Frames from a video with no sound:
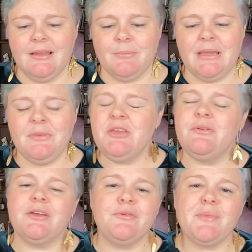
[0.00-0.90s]
Maybe you
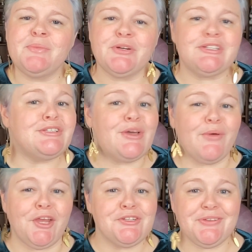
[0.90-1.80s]
can remember snow
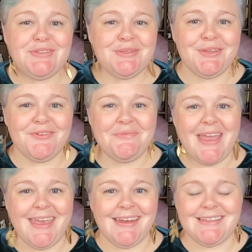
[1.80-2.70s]
angels that you've
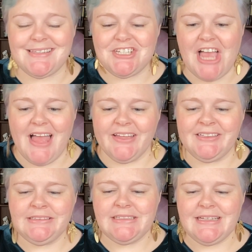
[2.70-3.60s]
made as a
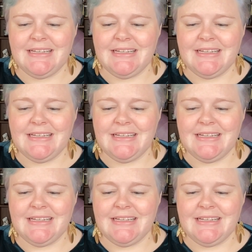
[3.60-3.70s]
child.